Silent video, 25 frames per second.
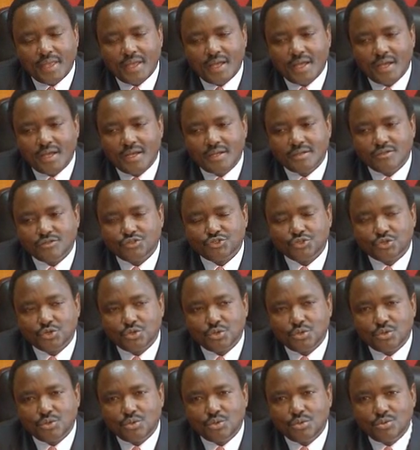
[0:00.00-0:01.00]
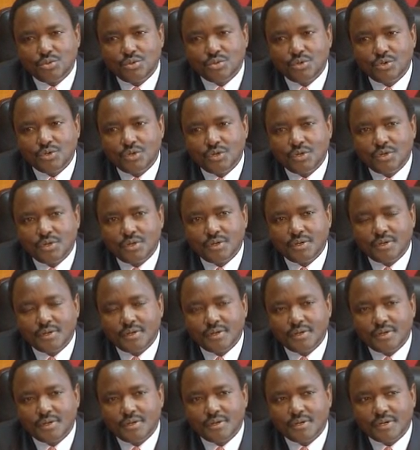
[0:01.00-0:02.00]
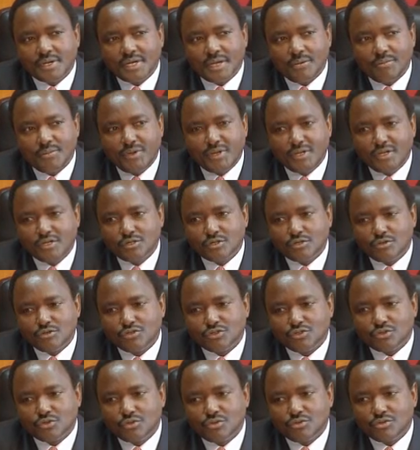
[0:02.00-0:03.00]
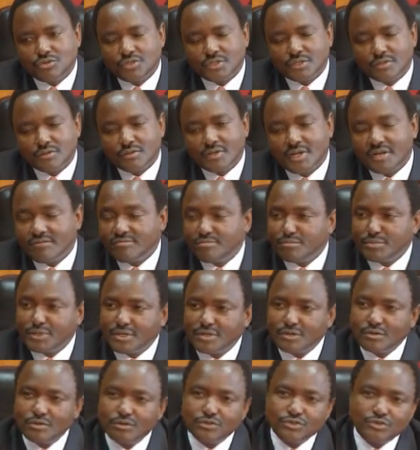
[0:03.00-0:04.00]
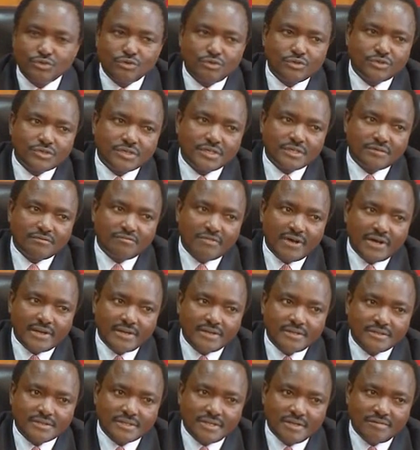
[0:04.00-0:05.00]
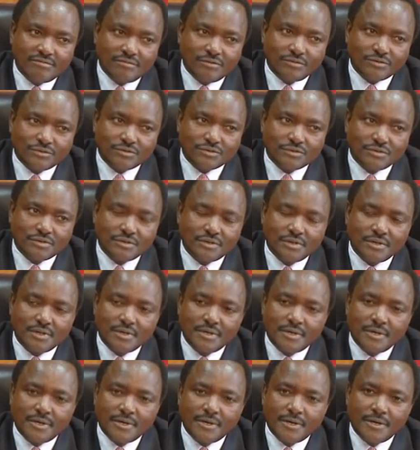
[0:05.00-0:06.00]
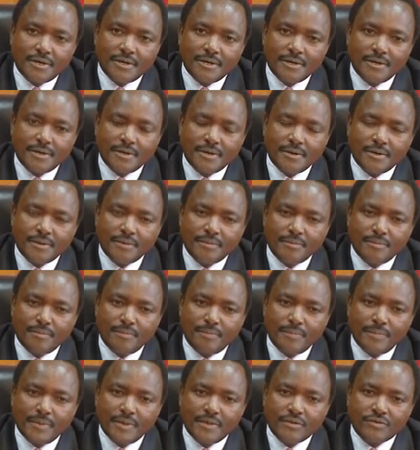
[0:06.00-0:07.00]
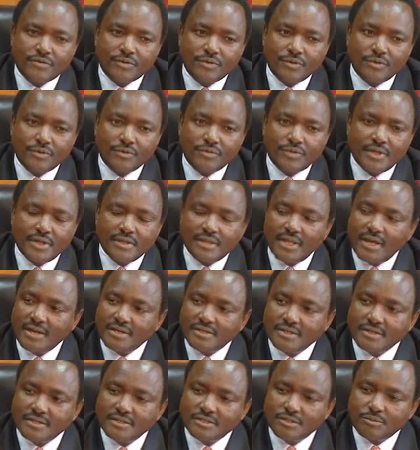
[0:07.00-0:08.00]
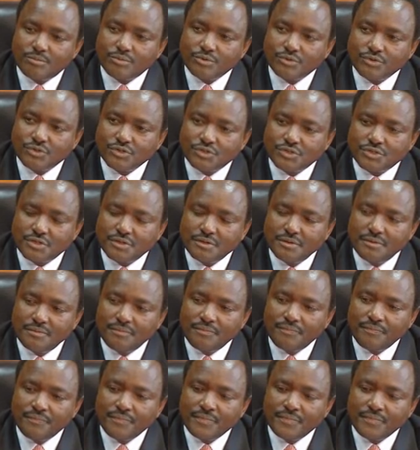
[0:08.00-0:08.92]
And so Cabinet consults and government consults at various levels. So that is a position,